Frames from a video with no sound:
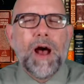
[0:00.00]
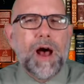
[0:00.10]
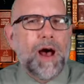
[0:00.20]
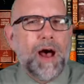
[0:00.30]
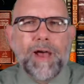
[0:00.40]

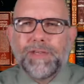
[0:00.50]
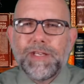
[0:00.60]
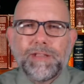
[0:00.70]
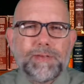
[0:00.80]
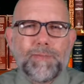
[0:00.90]
I've
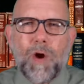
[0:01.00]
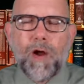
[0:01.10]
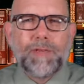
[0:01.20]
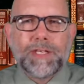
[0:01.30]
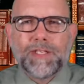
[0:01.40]
seen some
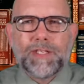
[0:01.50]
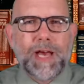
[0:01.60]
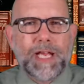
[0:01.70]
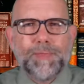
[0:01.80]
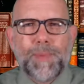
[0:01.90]
marvelous
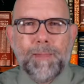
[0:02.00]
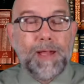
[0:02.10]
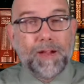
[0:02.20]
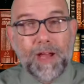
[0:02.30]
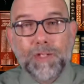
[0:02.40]
studies by
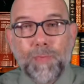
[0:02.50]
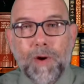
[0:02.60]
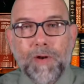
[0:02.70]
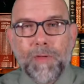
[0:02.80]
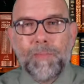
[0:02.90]
men a lot
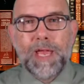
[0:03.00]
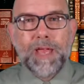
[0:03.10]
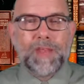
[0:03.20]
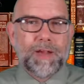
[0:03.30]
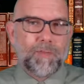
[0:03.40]
smarter than
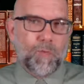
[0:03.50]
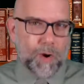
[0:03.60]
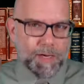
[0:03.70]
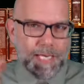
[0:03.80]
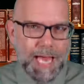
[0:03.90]
me that have
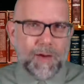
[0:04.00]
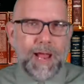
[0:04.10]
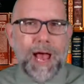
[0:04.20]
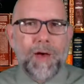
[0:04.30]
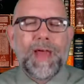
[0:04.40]
worked out
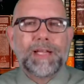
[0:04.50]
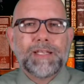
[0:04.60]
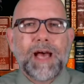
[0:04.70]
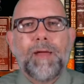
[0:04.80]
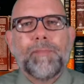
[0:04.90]
how that
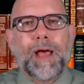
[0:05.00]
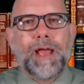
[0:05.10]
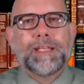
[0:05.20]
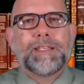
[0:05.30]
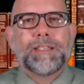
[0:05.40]

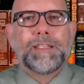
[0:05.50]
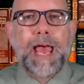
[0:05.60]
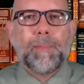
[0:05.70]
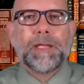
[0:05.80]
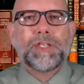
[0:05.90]
timeline is
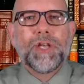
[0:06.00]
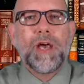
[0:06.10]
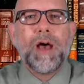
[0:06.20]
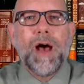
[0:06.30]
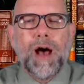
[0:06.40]
established.
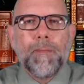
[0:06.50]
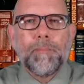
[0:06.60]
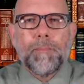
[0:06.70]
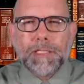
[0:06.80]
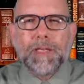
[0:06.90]

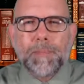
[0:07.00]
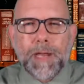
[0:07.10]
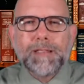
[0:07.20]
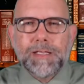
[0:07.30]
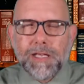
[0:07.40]
But
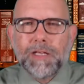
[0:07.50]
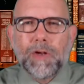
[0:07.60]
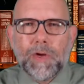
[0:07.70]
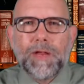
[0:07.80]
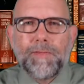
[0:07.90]
sometimes it's a
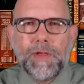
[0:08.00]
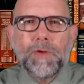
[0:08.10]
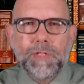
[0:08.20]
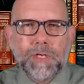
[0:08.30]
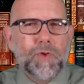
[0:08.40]
little
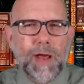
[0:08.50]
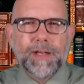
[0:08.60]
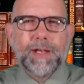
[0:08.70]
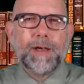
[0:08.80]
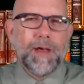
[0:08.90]
confusing.
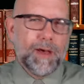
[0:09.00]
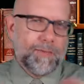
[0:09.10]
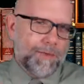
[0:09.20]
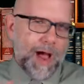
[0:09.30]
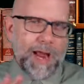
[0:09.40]
Trying to
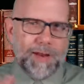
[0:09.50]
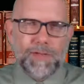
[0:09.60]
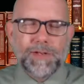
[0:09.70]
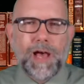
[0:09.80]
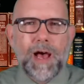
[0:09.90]
find
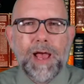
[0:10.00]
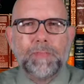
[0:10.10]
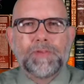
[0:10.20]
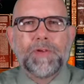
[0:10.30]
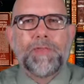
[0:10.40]
the
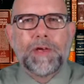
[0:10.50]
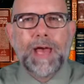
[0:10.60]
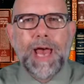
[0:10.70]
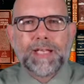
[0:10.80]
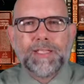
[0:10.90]
times of
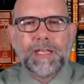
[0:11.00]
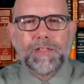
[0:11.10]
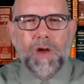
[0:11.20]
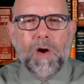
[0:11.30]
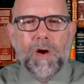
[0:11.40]
the
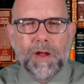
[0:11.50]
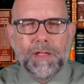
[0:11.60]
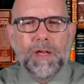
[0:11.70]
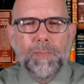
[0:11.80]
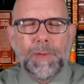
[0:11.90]
Exodus are a
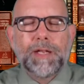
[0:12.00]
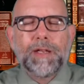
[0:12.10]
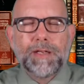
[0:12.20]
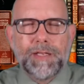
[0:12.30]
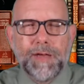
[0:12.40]
little
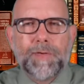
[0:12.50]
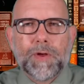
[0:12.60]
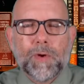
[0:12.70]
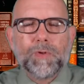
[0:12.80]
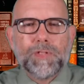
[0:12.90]
bit
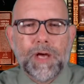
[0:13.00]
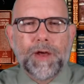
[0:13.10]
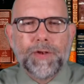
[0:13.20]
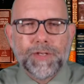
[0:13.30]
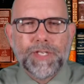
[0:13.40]
difficult to
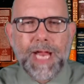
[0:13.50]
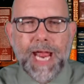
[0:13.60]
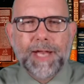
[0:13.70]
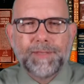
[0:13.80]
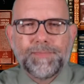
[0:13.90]

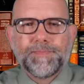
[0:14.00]
understand.